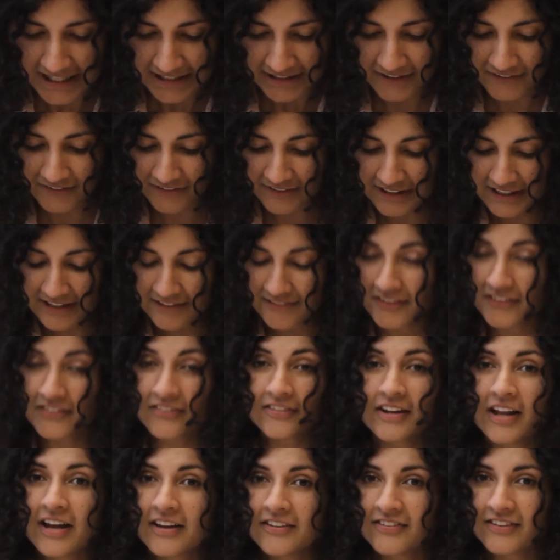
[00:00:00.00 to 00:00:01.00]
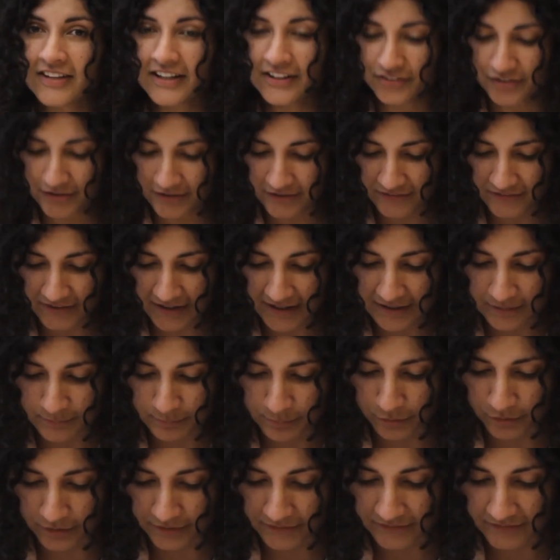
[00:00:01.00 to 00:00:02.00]
This leads us nicely to the
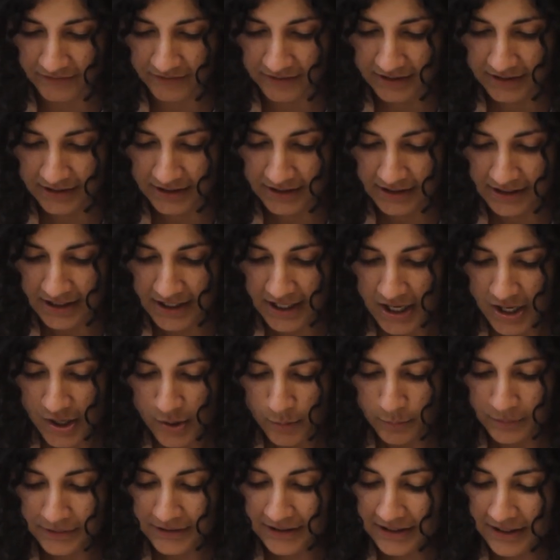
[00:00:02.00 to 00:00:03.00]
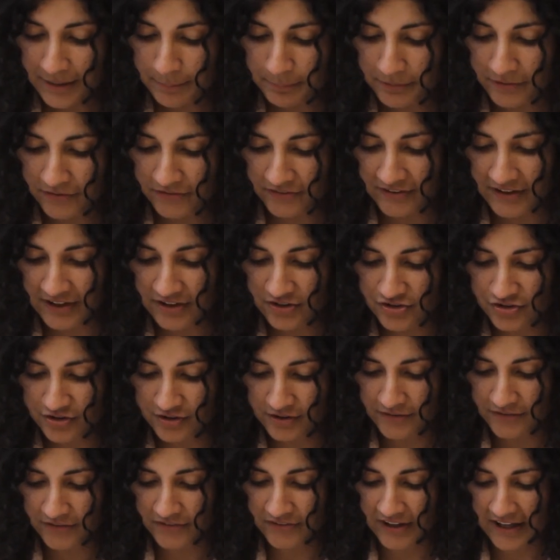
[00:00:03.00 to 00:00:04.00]
second point. Within a
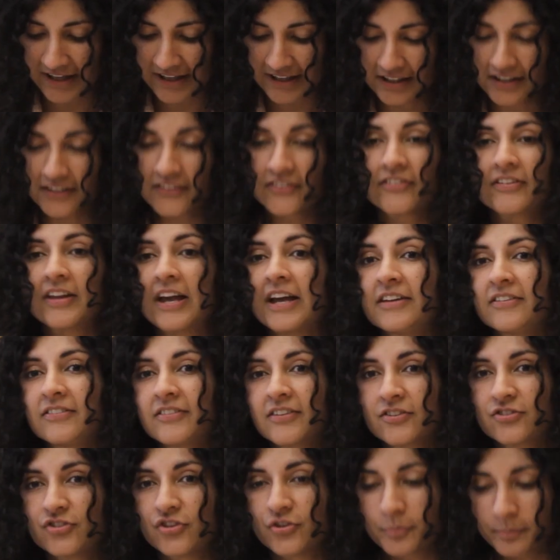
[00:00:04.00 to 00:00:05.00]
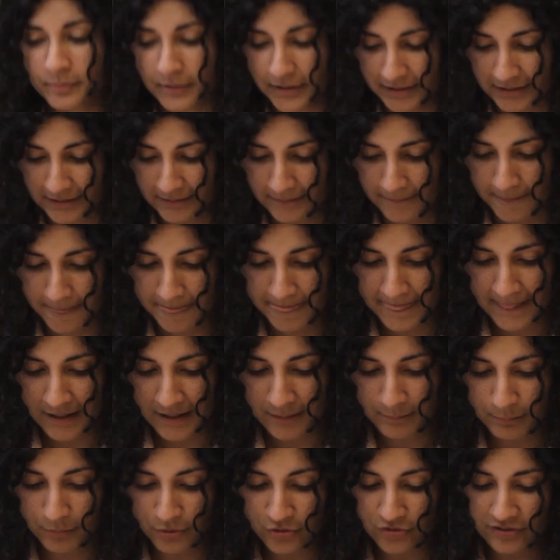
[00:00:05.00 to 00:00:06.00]
procedural secular state such as Britain,
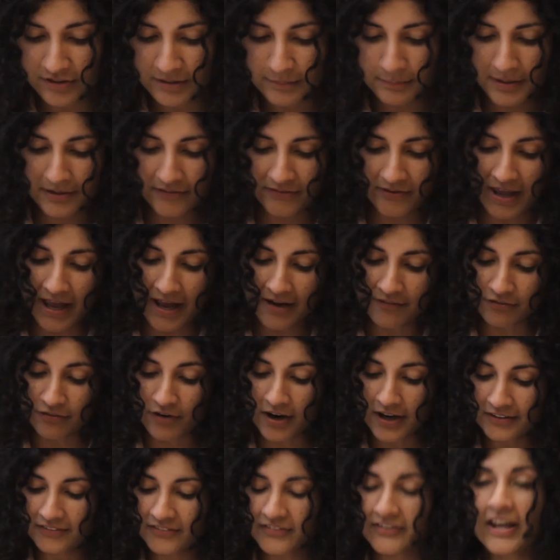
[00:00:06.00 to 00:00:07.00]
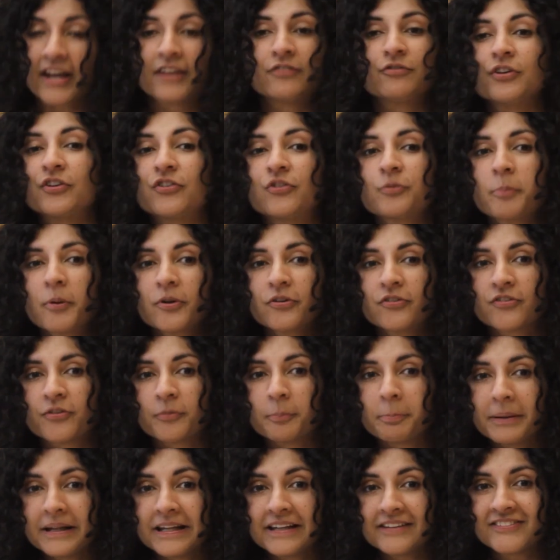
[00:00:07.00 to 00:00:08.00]
Muslims have rights and
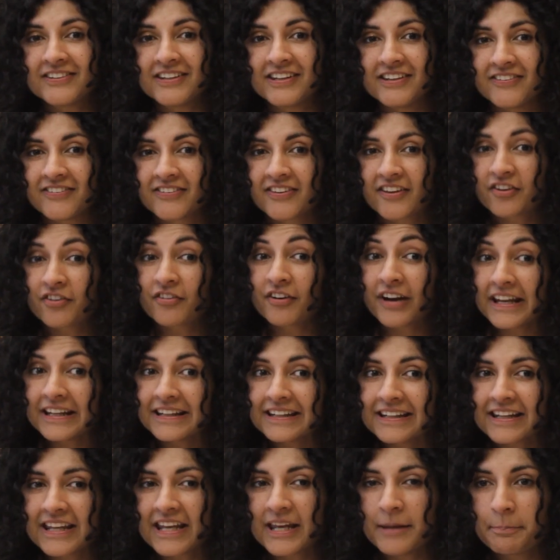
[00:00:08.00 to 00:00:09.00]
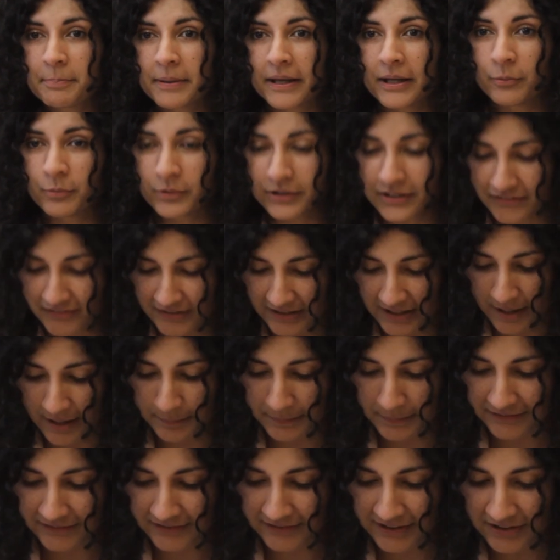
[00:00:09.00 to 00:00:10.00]
responsibilities that are in keeping with
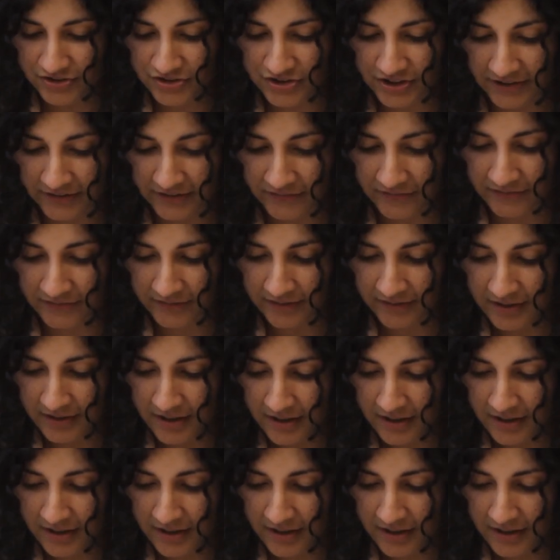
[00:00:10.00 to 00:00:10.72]
Islamic teachings.